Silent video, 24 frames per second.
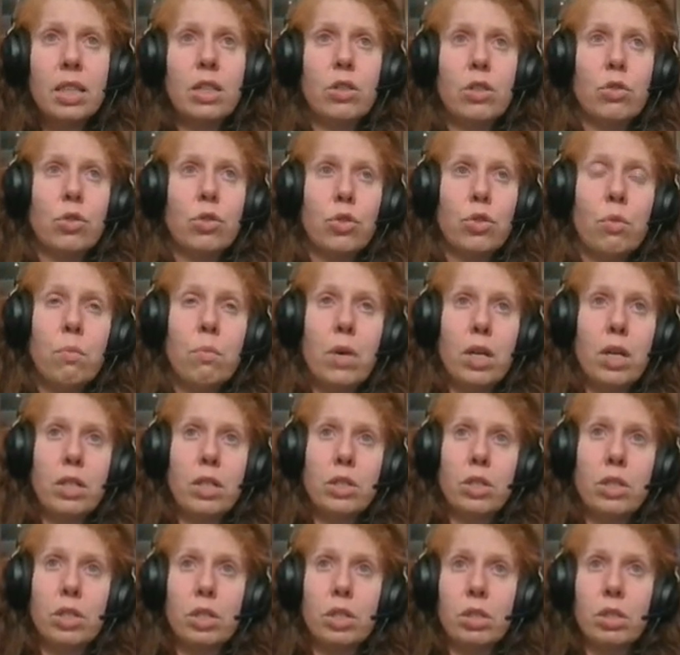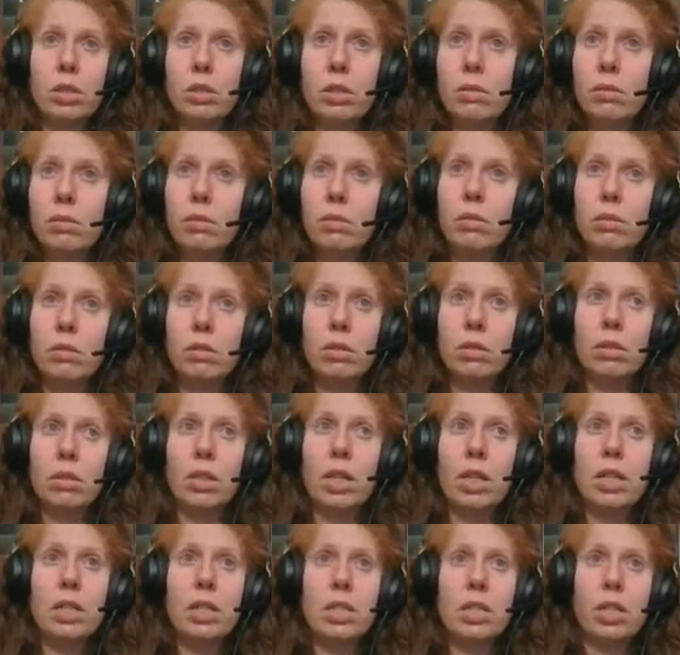you so much.
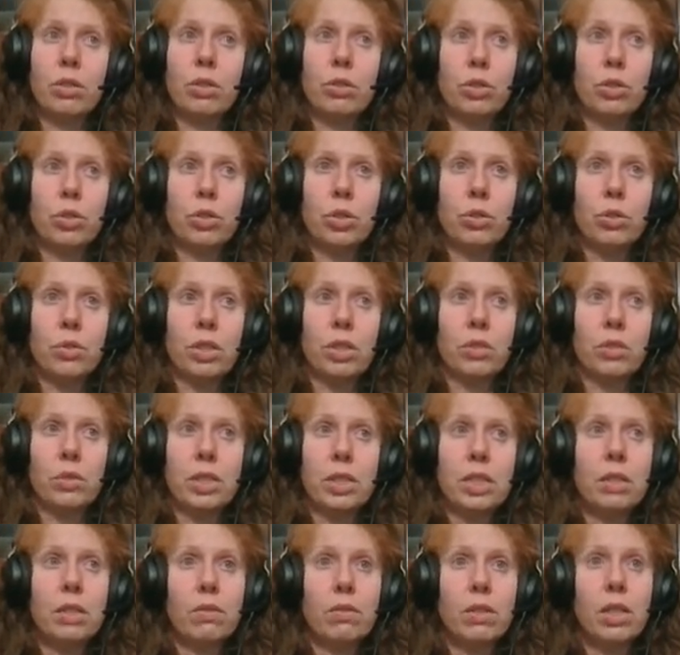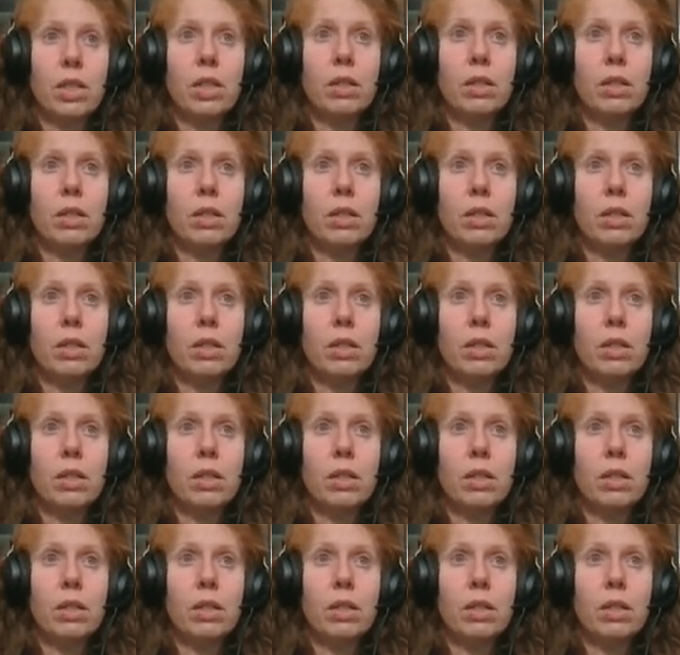Let us hear the truth and receive it